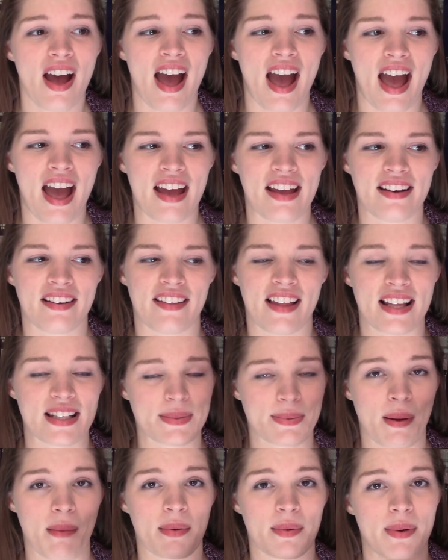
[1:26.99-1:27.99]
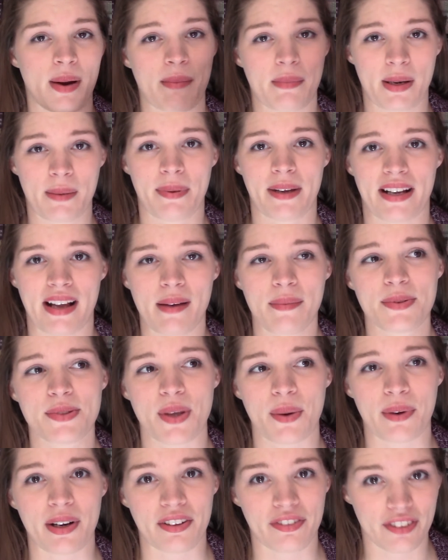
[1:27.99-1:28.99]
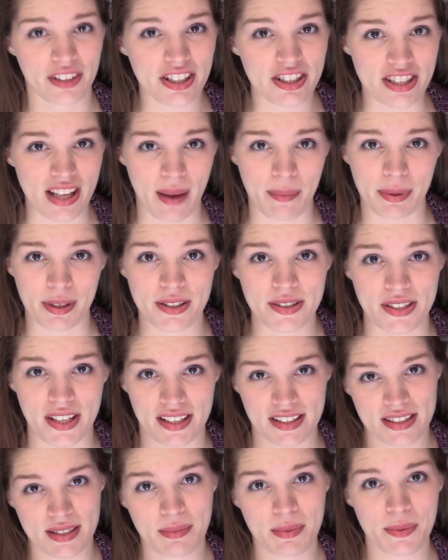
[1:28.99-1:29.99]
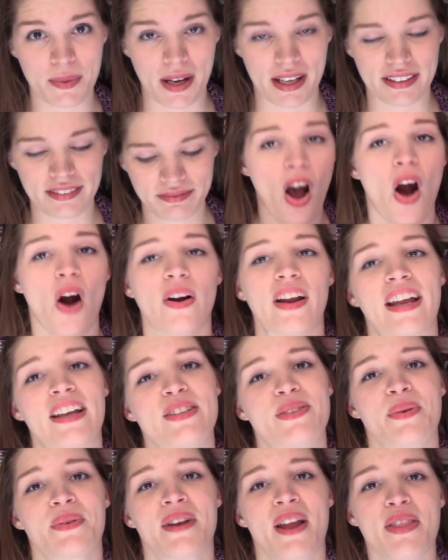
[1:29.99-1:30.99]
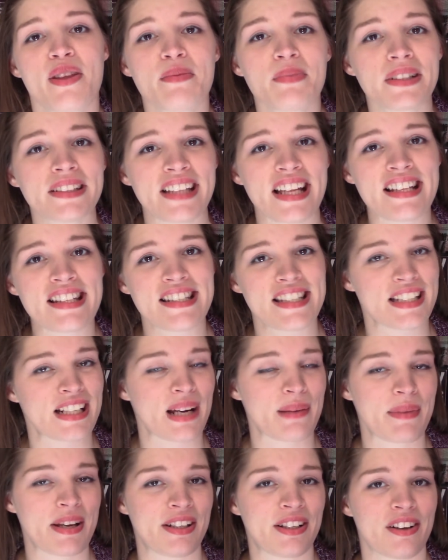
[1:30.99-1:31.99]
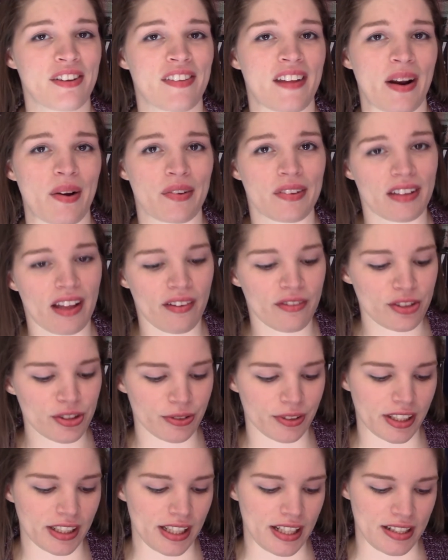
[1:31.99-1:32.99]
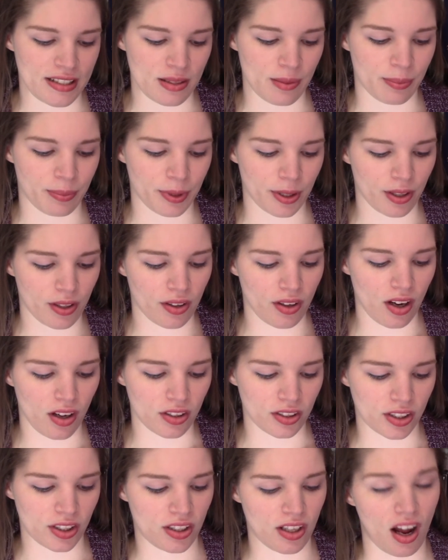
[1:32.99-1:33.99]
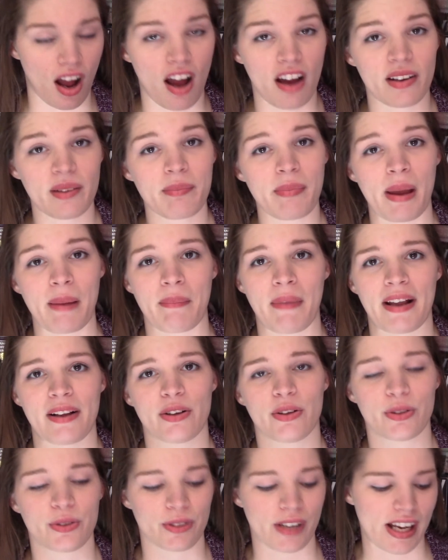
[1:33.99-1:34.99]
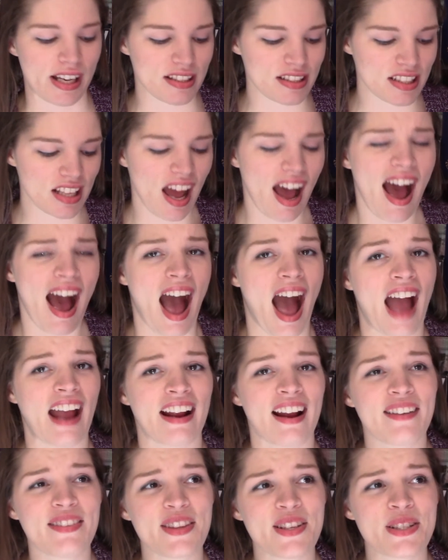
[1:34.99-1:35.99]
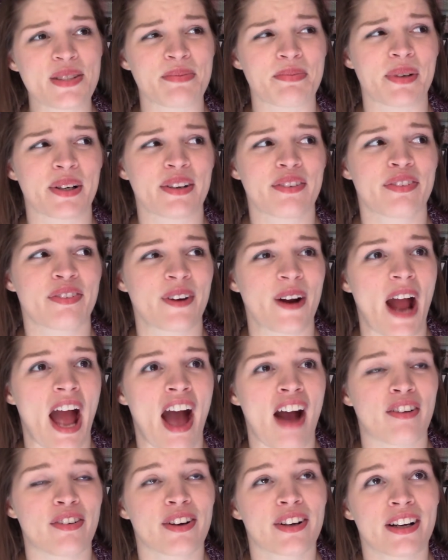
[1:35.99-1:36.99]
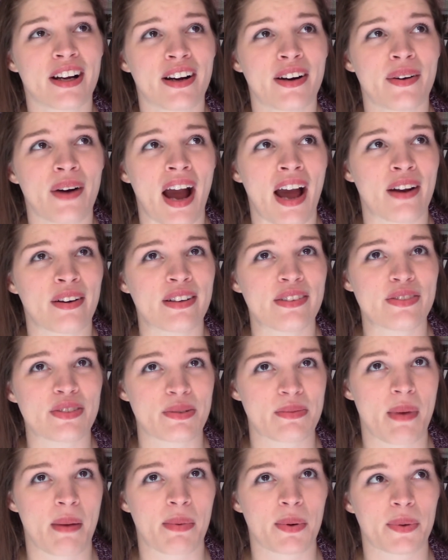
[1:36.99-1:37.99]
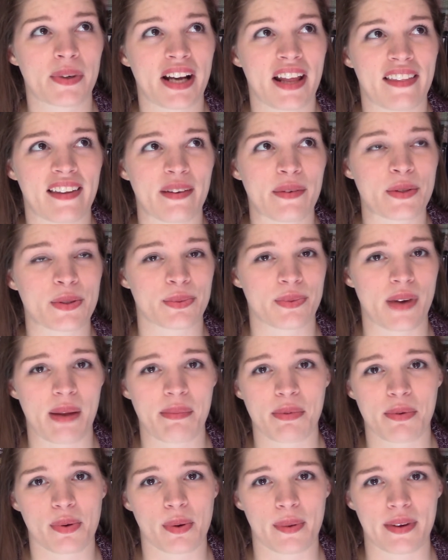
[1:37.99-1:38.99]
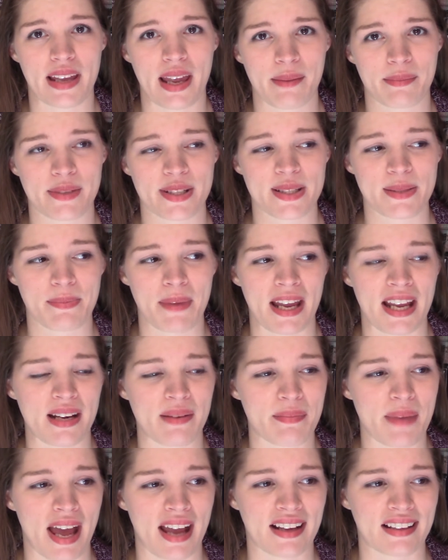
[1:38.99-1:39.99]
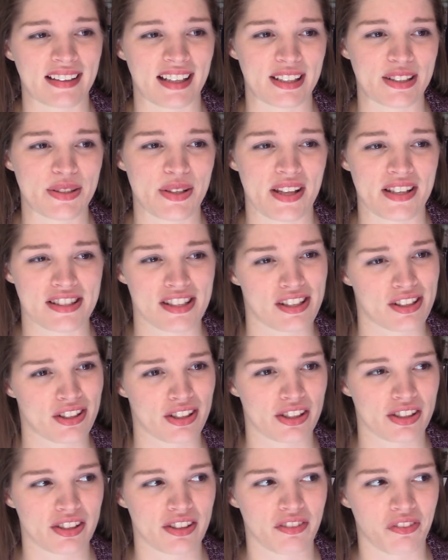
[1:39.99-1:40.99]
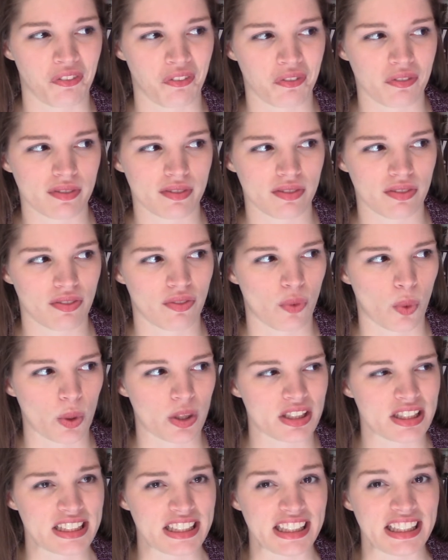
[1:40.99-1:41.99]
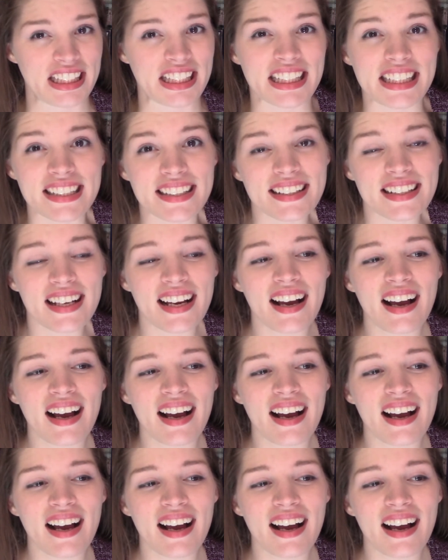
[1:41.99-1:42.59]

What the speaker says: and that's probably where I'm going to pick up. So I want to finish that book, so that's number one. Okay, so another book that's sitting on my Nook that I would love to read is a book called Gone by Michael Grant. I got this book forever ago. I don't even remember when. I think it was right before we came to Spain back in like 2014,